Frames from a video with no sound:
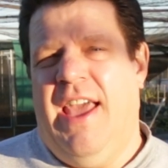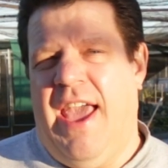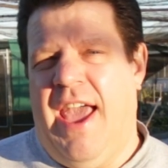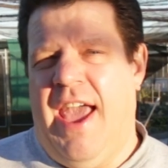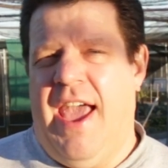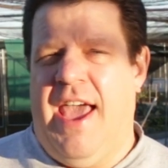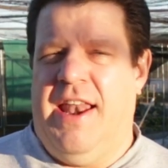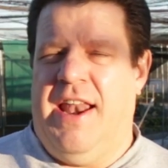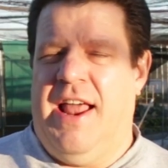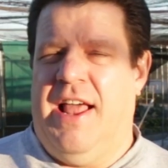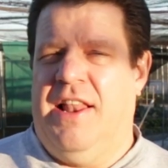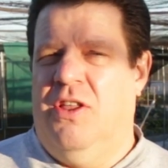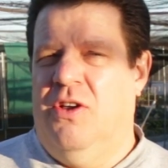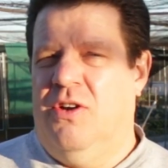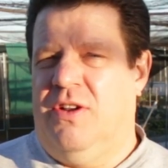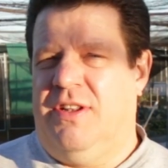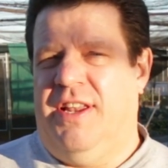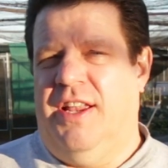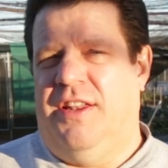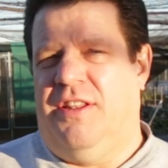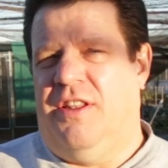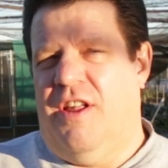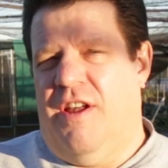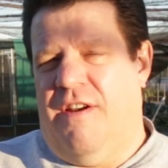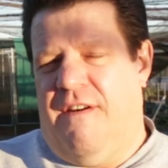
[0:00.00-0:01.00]
And I looked
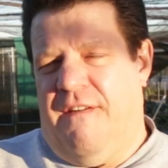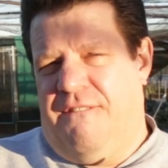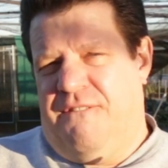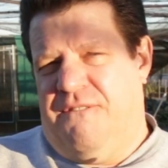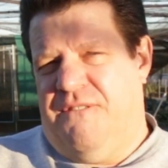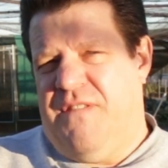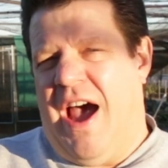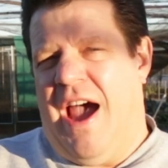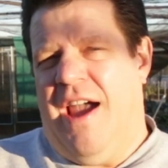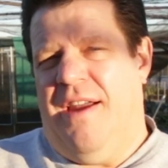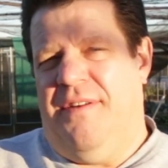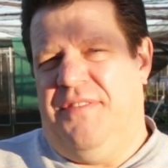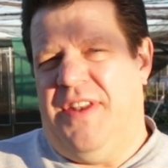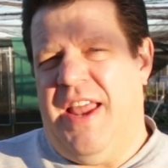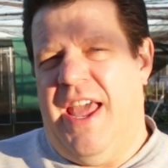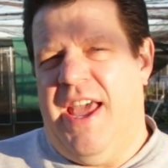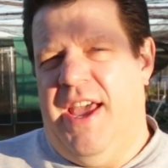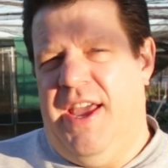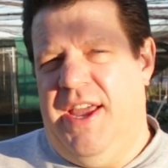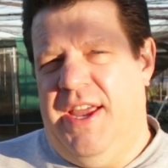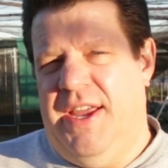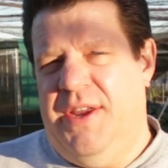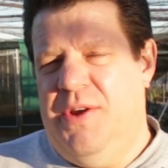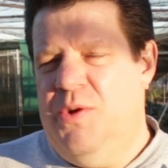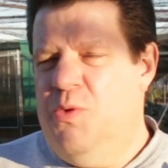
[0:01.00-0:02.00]
at the
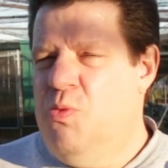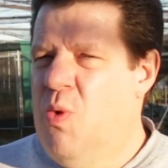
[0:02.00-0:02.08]
5-day